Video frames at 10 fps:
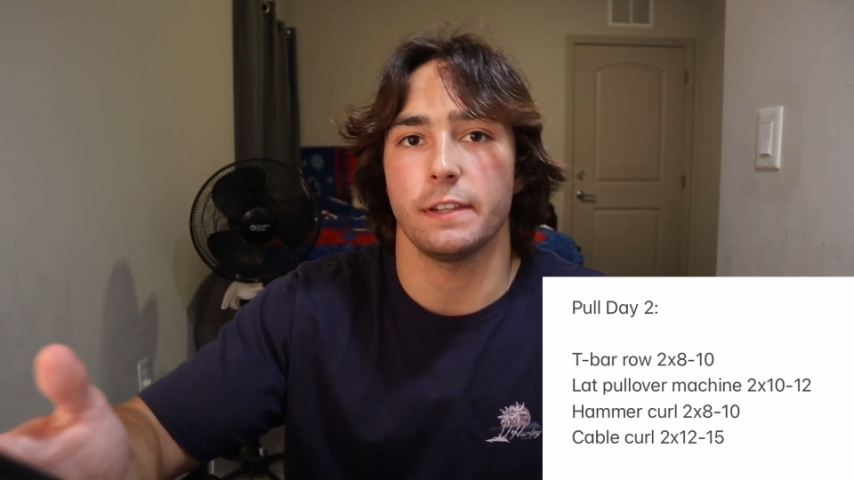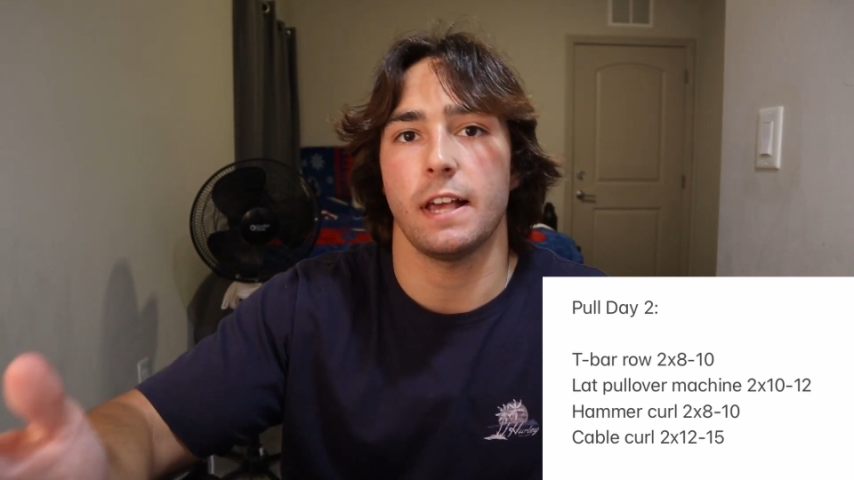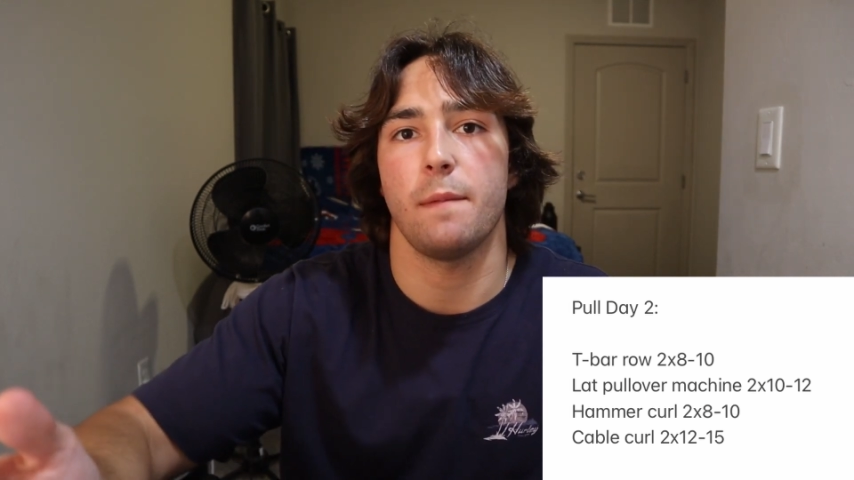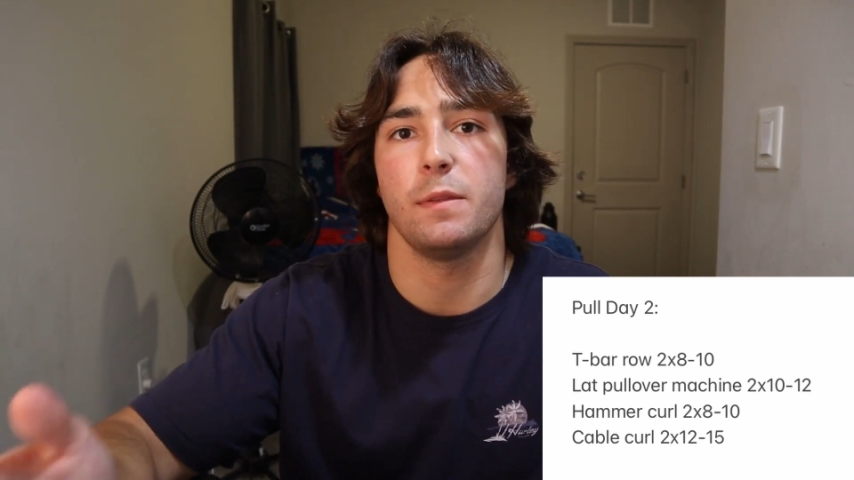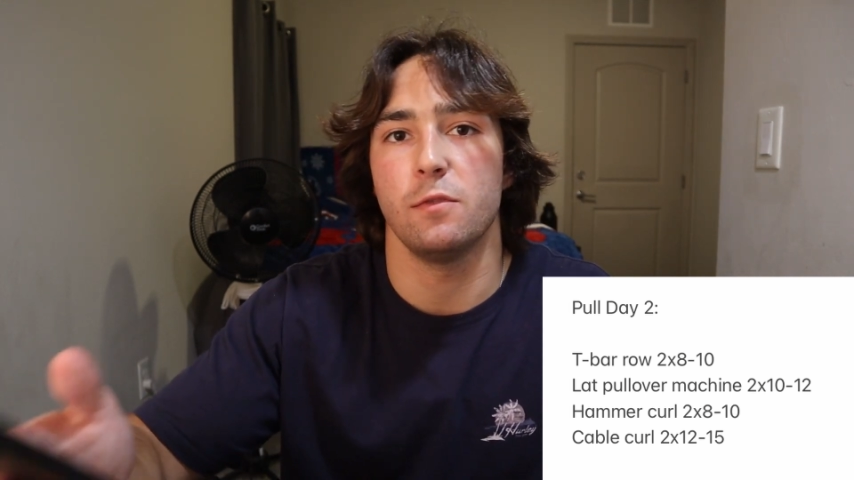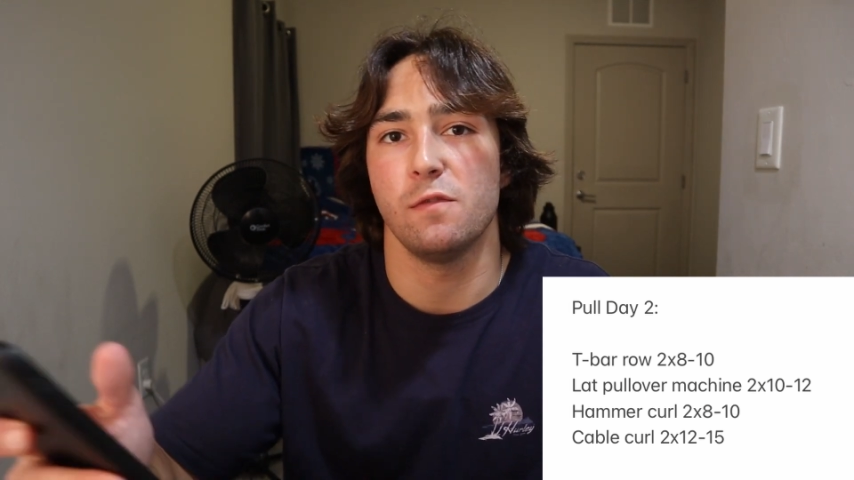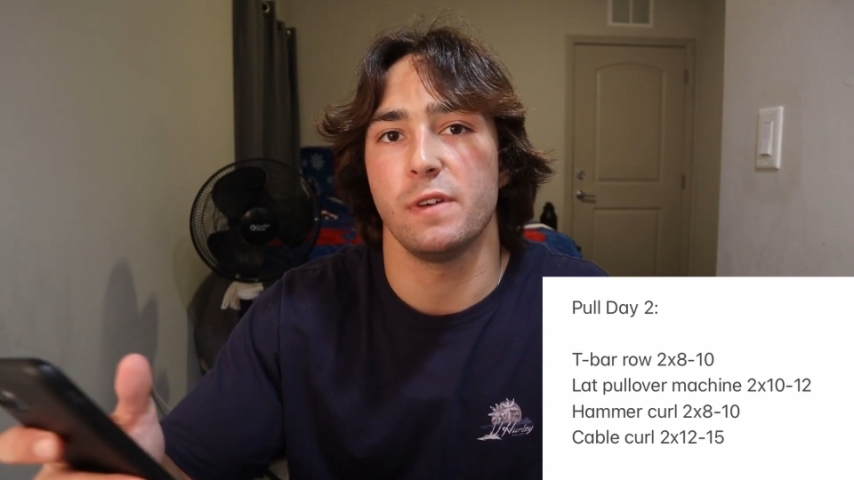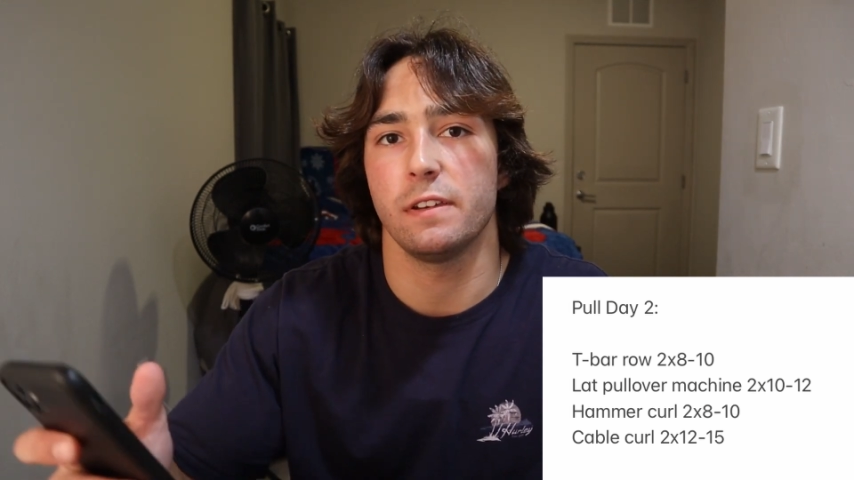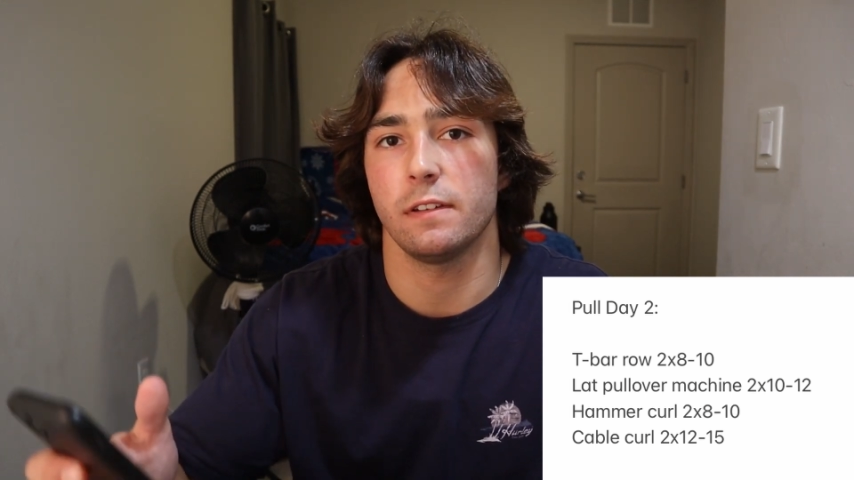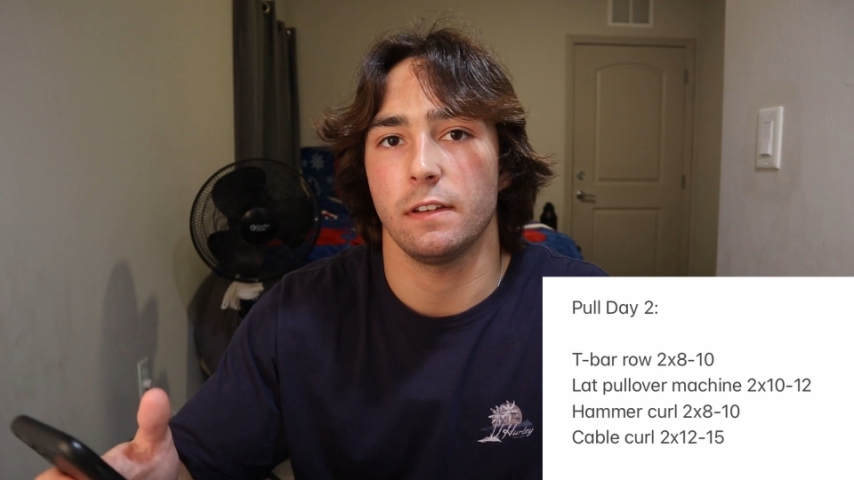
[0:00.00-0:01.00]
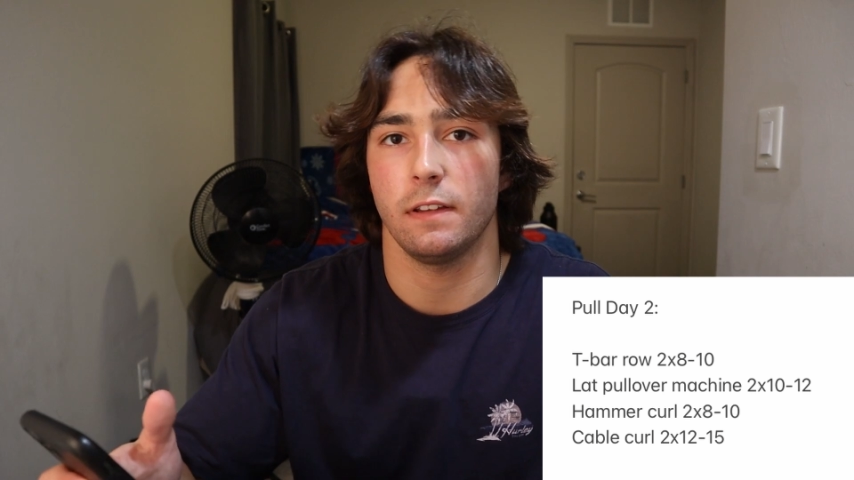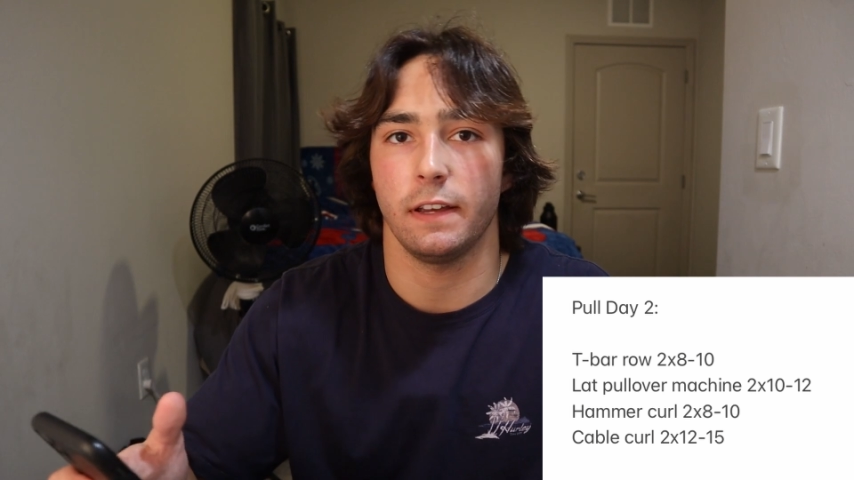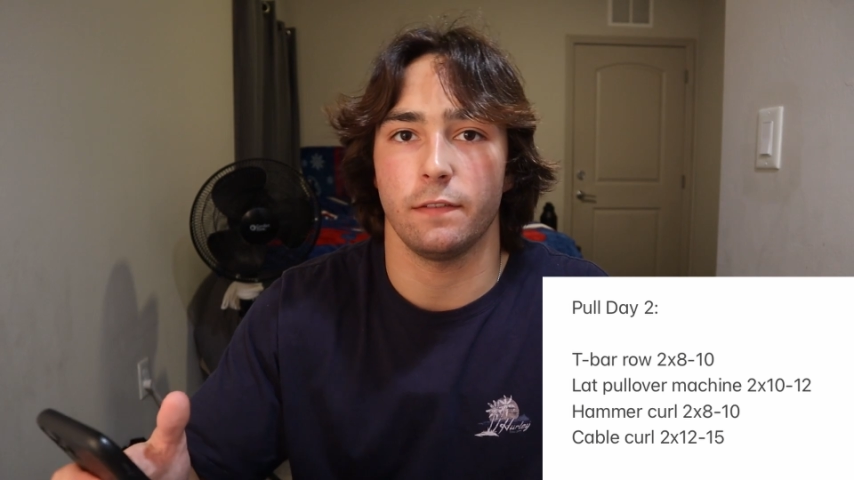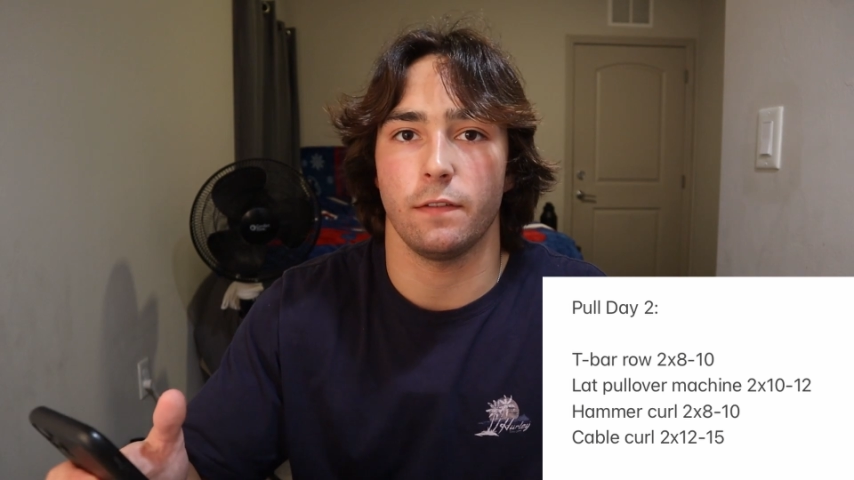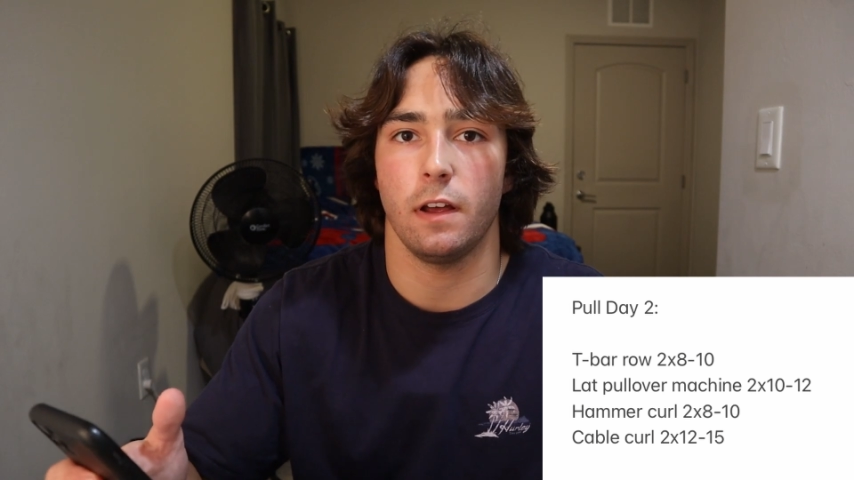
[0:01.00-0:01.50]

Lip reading: top of the movement, like